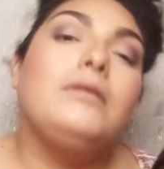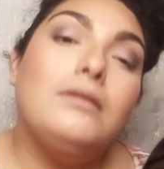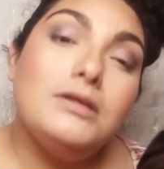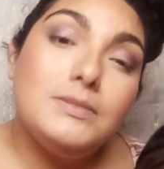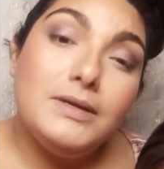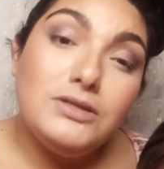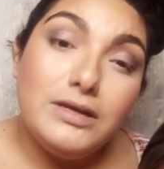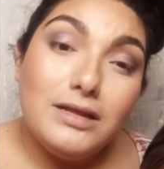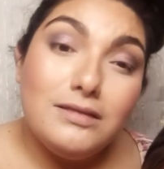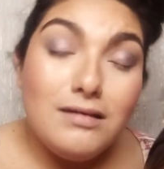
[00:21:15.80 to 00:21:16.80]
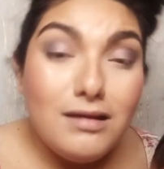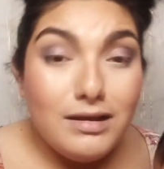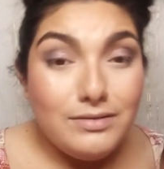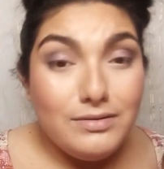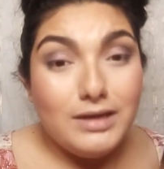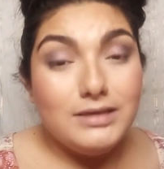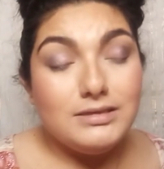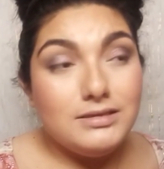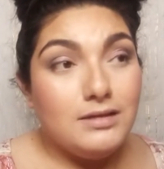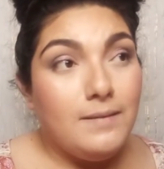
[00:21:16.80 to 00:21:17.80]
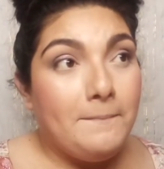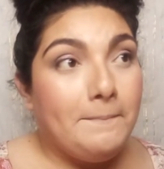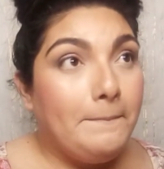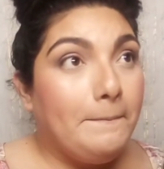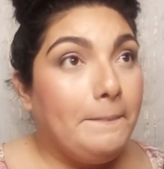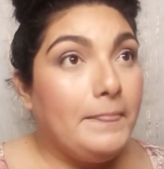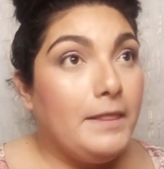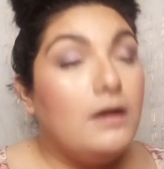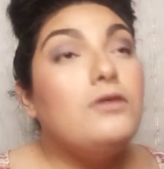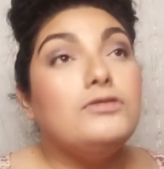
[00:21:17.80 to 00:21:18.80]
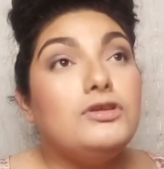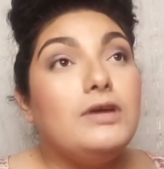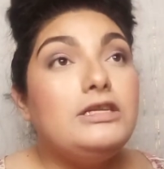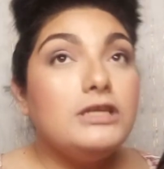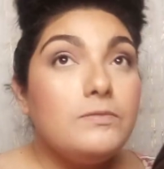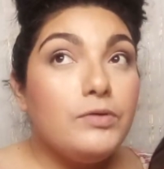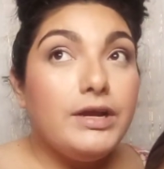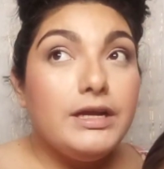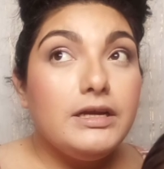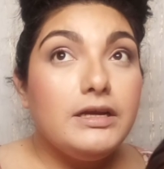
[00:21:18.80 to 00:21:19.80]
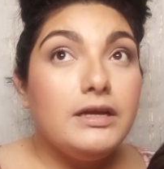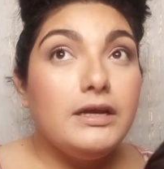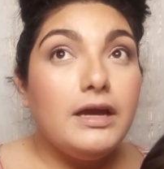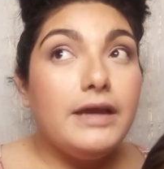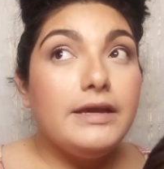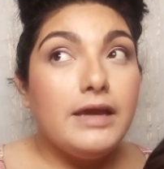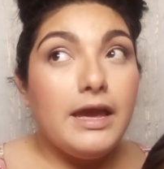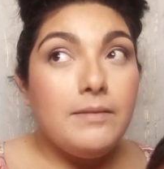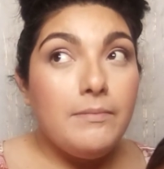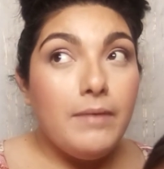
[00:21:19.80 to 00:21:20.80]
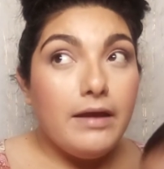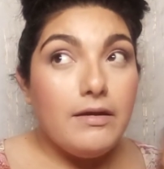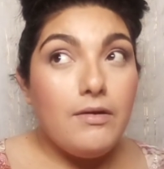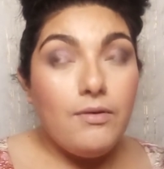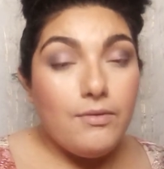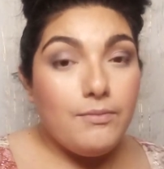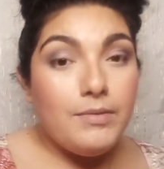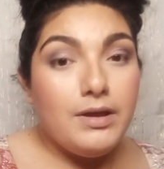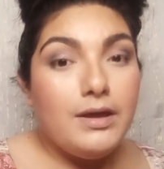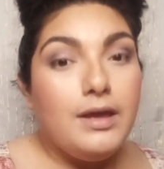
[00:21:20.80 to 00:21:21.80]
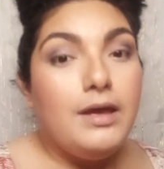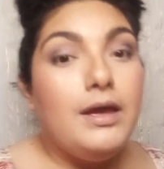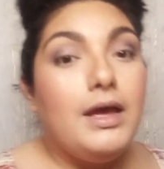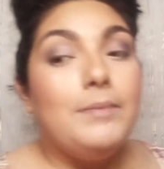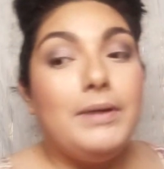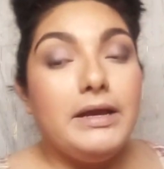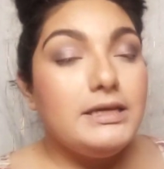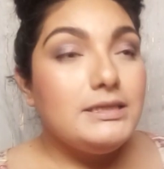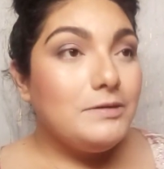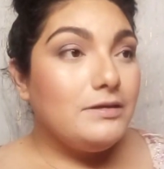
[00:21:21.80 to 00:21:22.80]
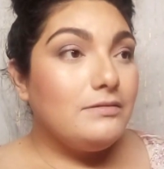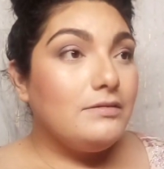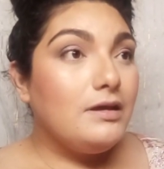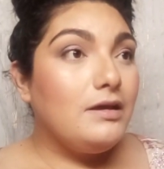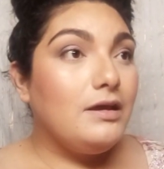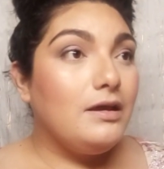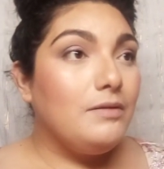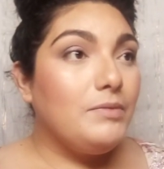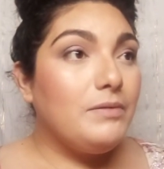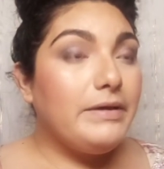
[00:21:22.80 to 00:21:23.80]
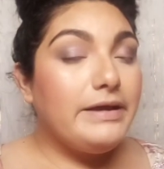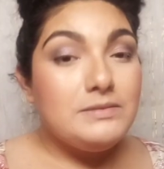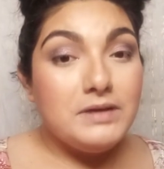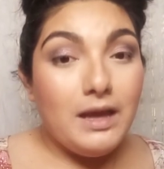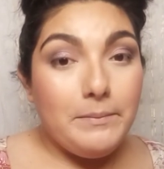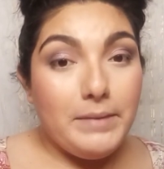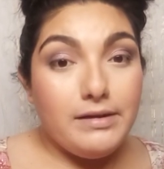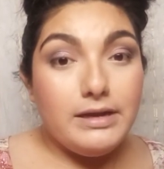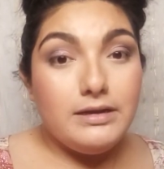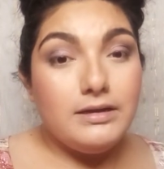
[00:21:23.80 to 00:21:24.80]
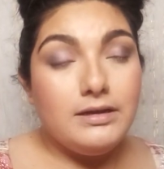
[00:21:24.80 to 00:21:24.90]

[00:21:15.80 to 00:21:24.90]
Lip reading: lost my train of thought, you guys. Oh, so I took a break. I came back home. Me and my husband got married.